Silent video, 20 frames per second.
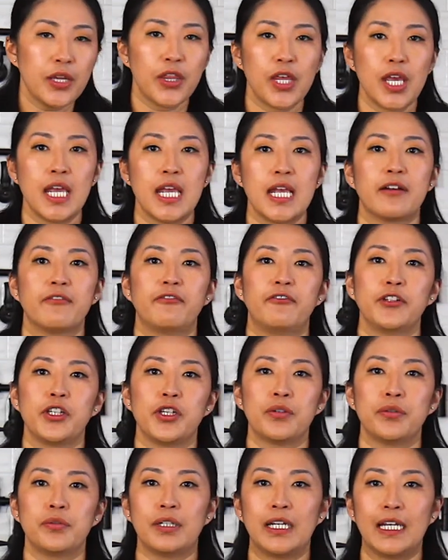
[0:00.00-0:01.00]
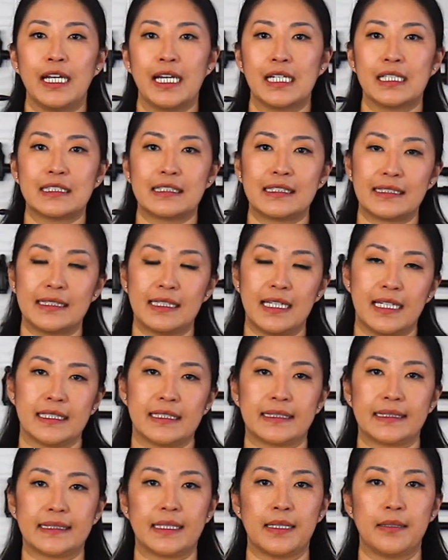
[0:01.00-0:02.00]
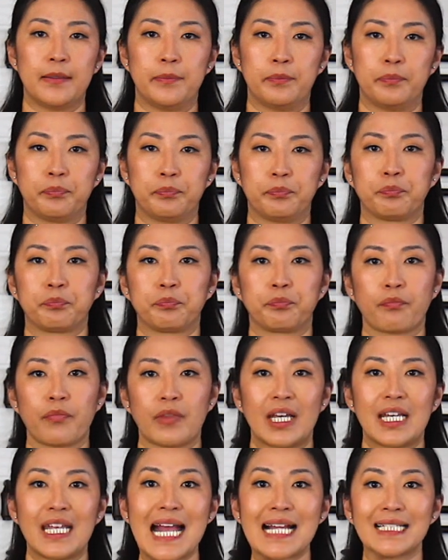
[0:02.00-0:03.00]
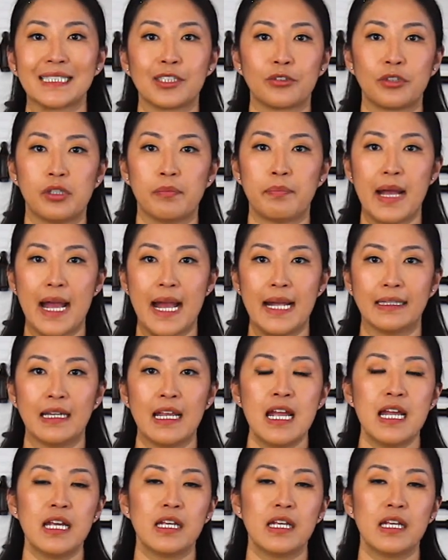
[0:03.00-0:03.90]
thing for you is this casserole pan.